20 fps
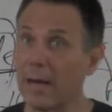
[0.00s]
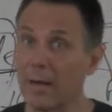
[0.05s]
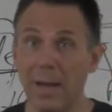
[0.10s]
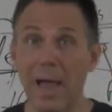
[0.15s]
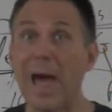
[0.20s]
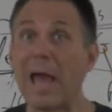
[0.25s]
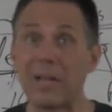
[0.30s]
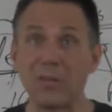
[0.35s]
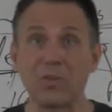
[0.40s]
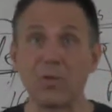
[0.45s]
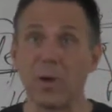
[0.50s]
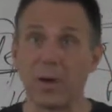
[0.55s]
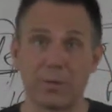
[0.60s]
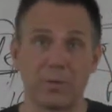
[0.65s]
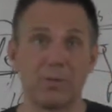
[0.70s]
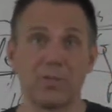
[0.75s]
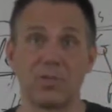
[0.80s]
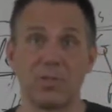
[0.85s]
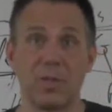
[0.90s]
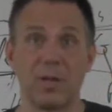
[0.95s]
a lot of
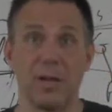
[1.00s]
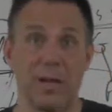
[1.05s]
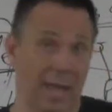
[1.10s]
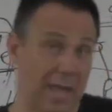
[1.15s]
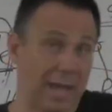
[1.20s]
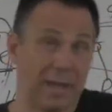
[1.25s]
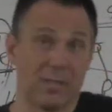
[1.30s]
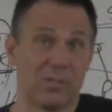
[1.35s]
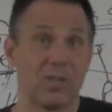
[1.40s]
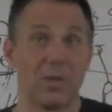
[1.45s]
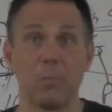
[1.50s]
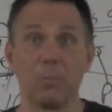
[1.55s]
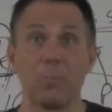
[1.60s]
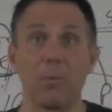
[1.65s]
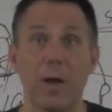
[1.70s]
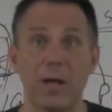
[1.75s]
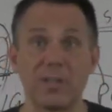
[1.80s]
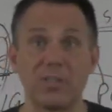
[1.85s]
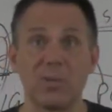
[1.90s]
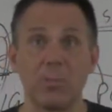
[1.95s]
directors did it, and it's an
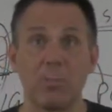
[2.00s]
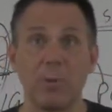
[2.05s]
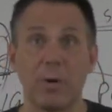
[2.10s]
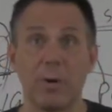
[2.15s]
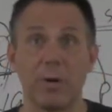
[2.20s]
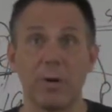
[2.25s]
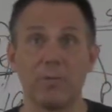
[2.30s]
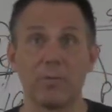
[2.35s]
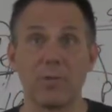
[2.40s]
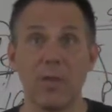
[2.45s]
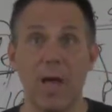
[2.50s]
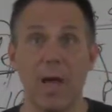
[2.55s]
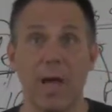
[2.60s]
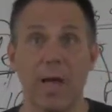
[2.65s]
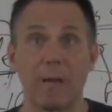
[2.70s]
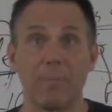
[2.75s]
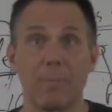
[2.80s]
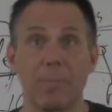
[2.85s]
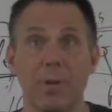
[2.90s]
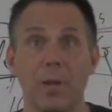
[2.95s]
impressive period of time.